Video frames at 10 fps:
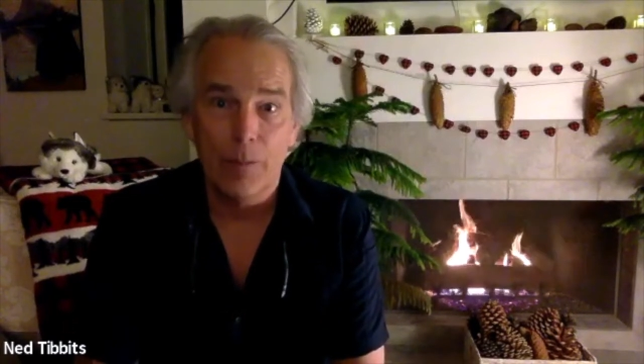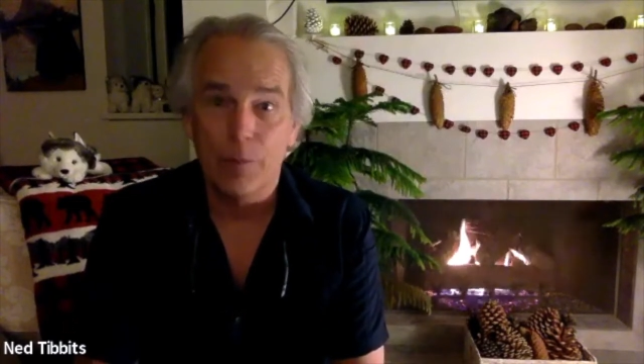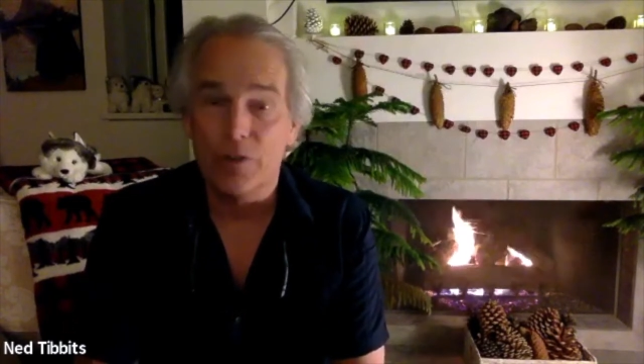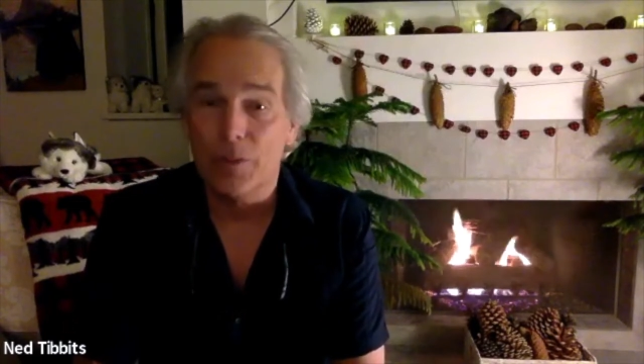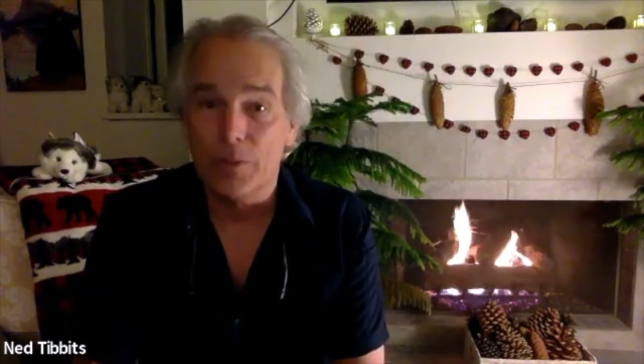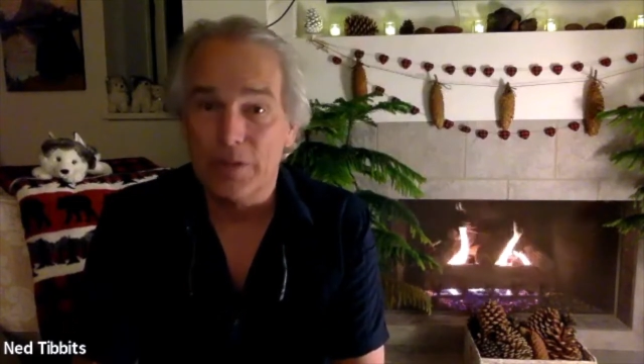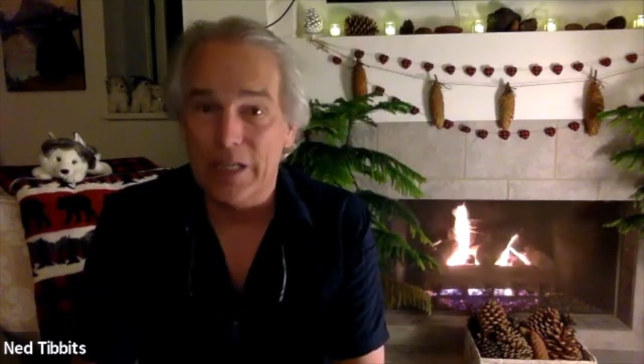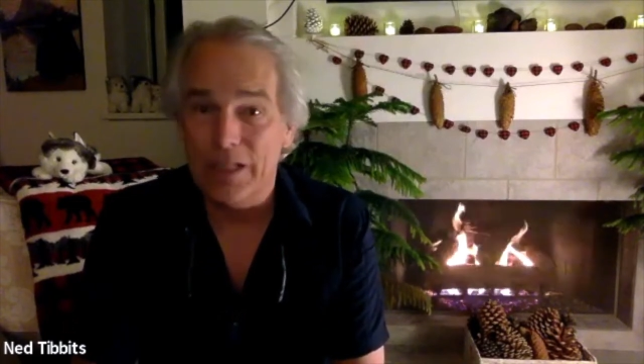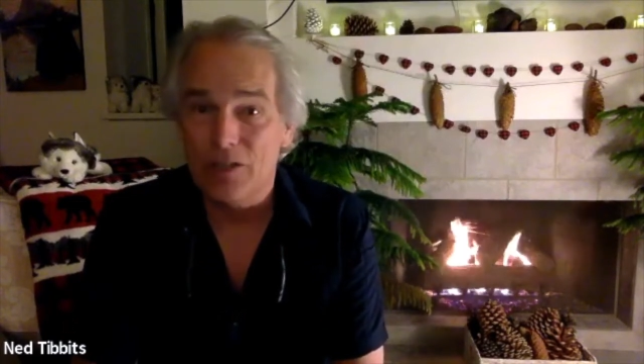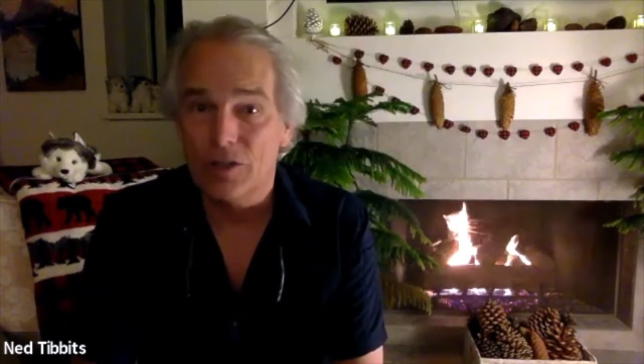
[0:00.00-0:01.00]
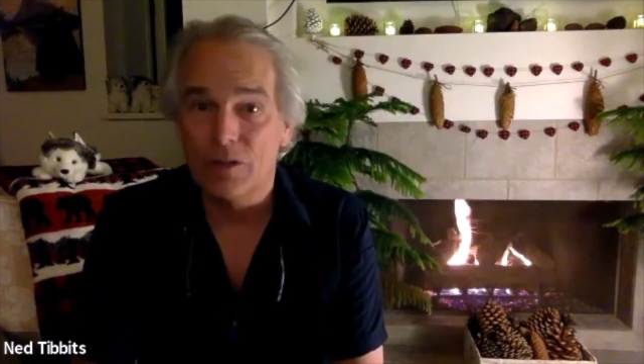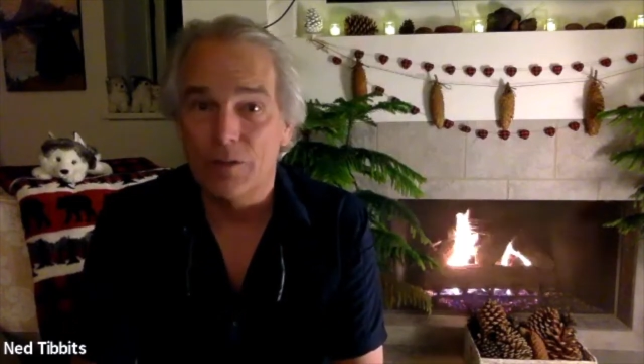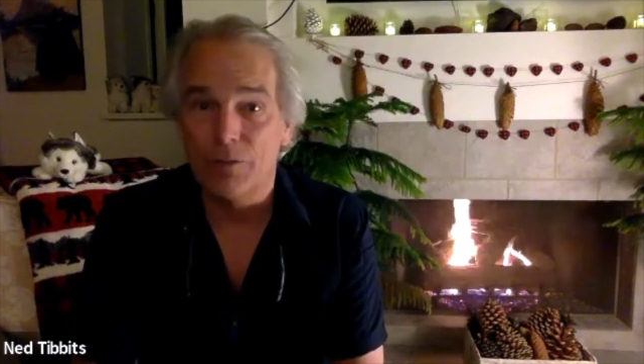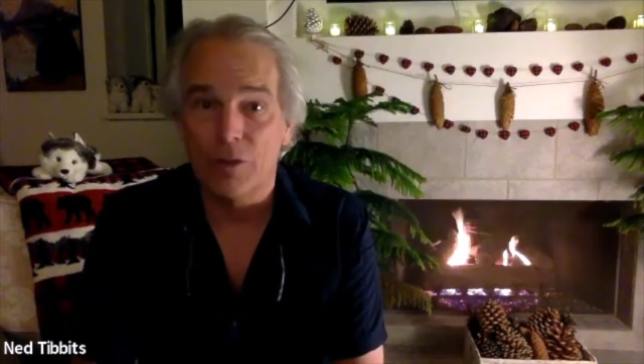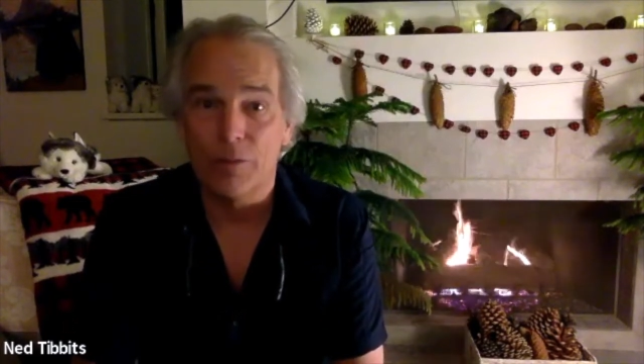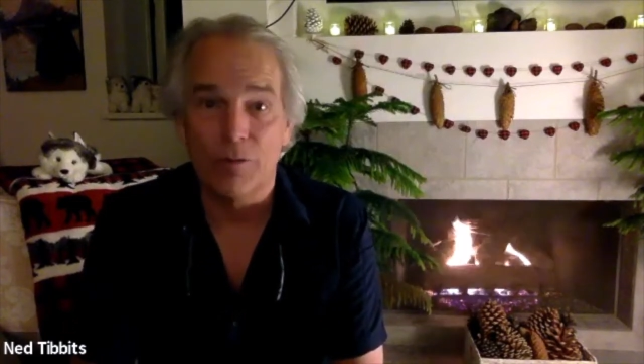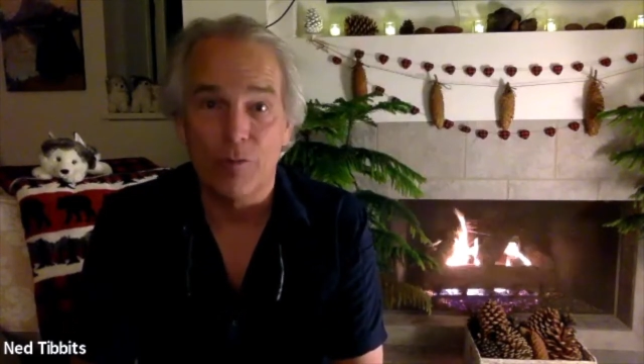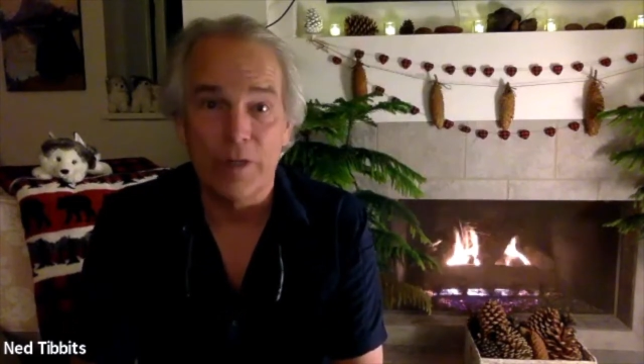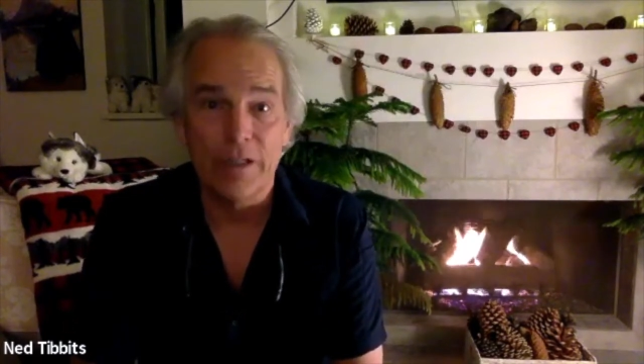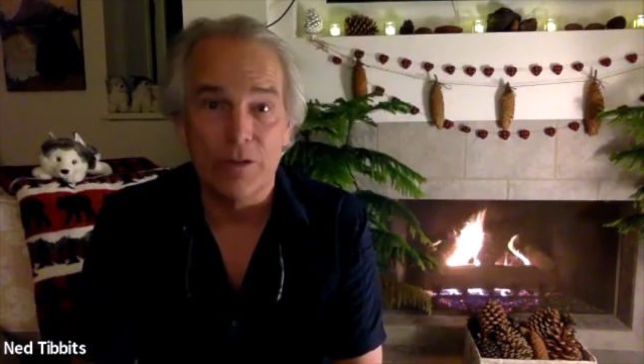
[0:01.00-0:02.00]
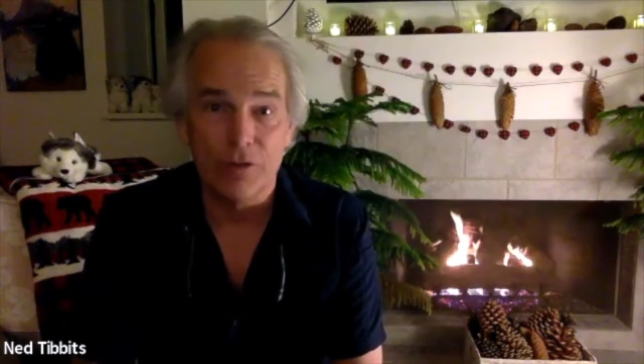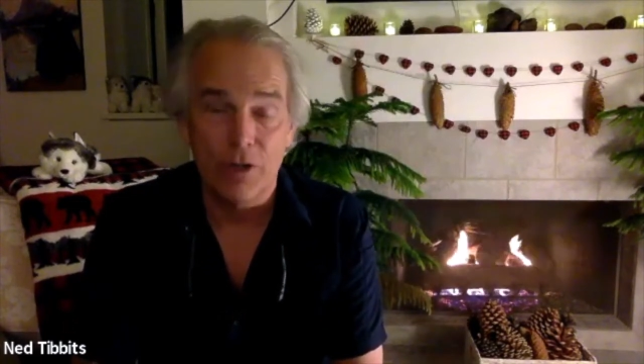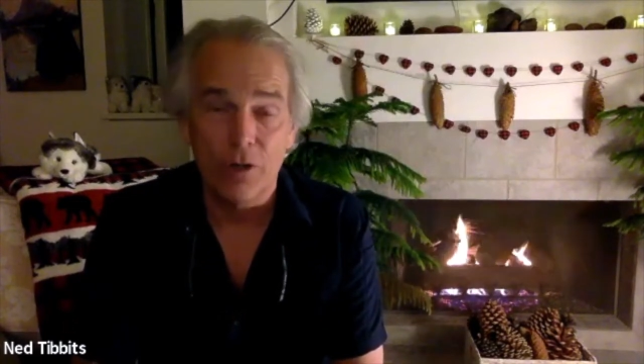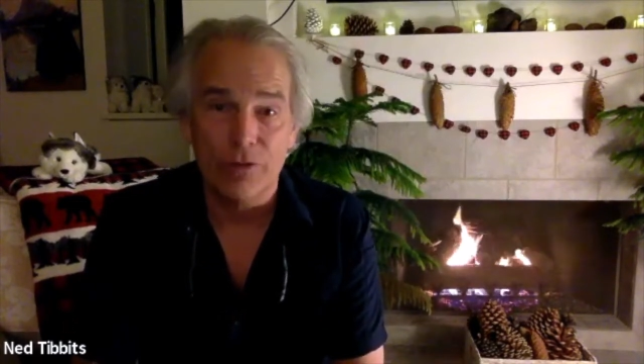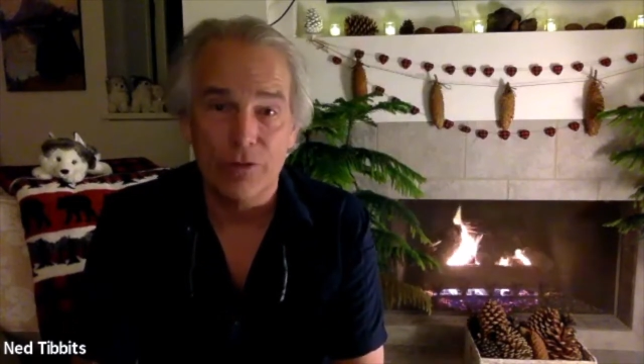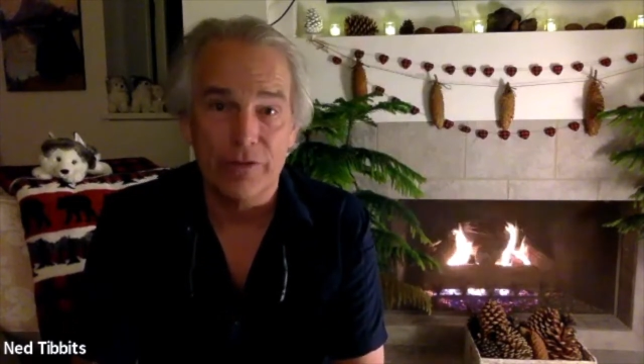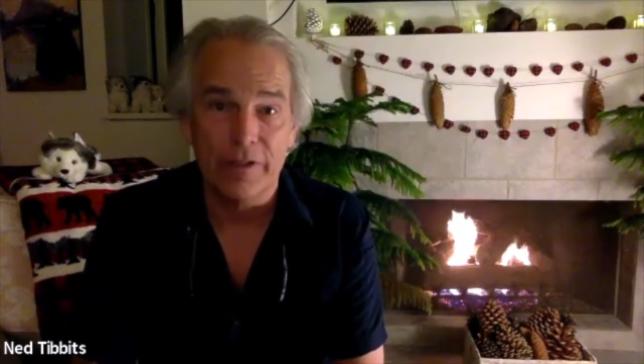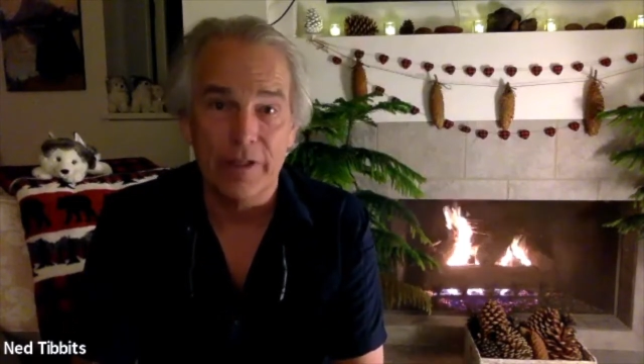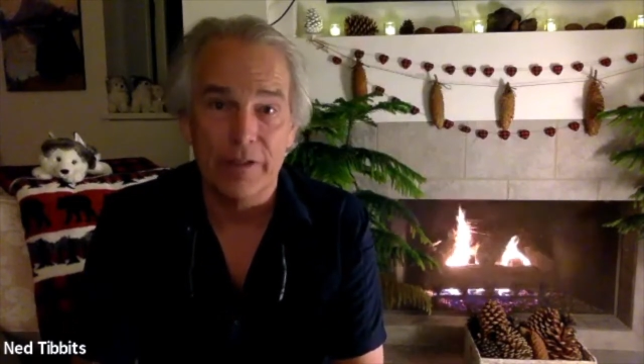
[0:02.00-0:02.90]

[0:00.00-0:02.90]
precipitation in the form of rain or snow since the end